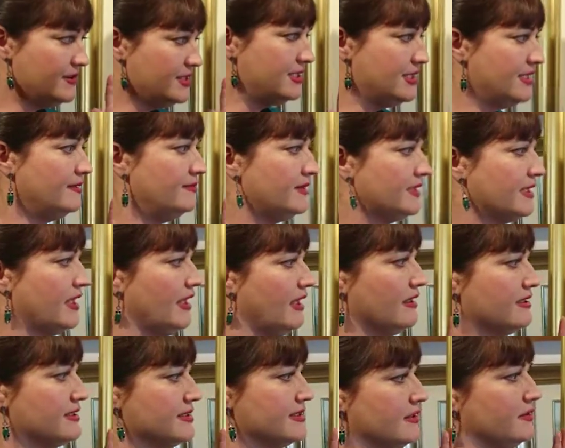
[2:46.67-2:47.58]
deep
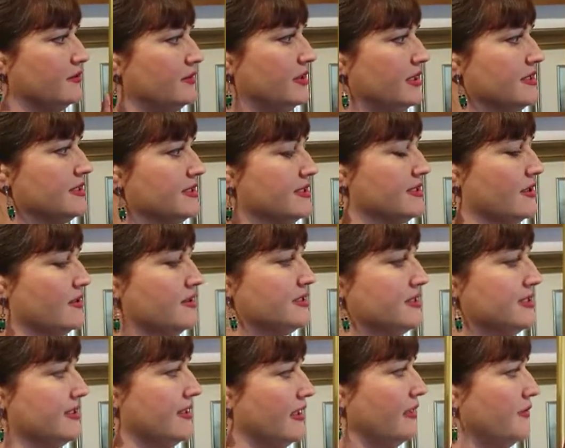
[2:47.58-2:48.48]
colours that we
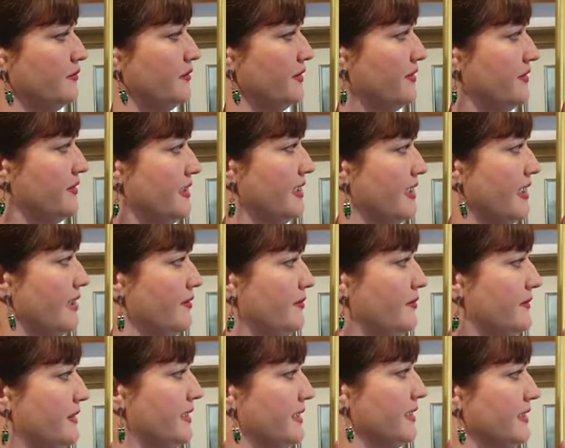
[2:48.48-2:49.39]
associate with the
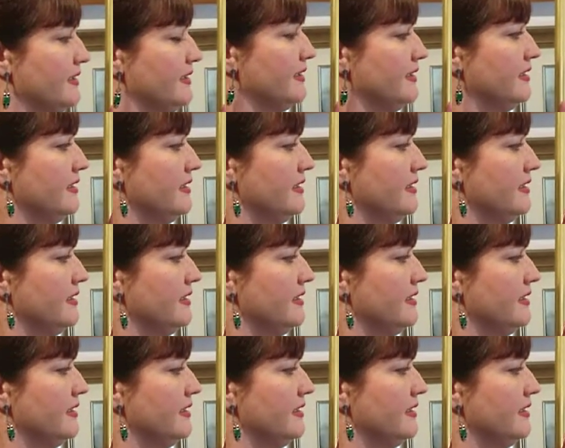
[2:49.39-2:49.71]
outback.